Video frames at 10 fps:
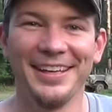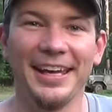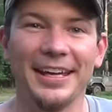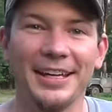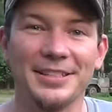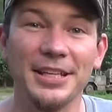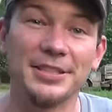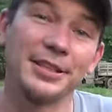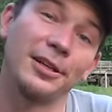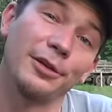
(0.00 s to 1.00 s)
Hey guys,
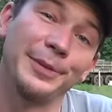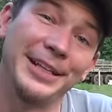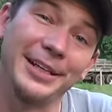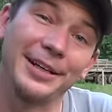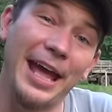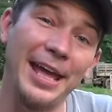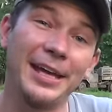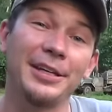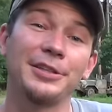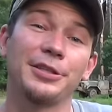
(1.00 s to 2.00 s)
Dustin Ellerman here,
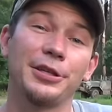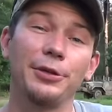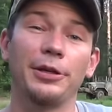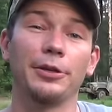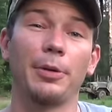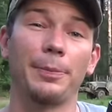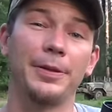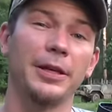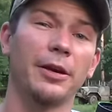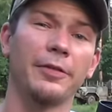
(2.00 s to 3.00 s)
and you all know my
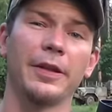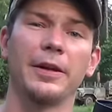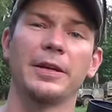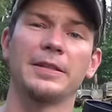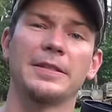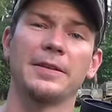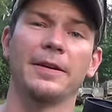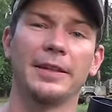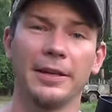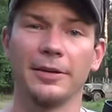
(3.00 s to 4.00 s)
pig over there. You can see
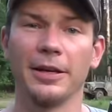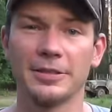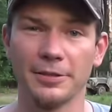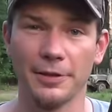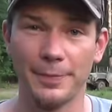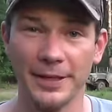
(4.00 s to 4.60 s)
right there, Nostler the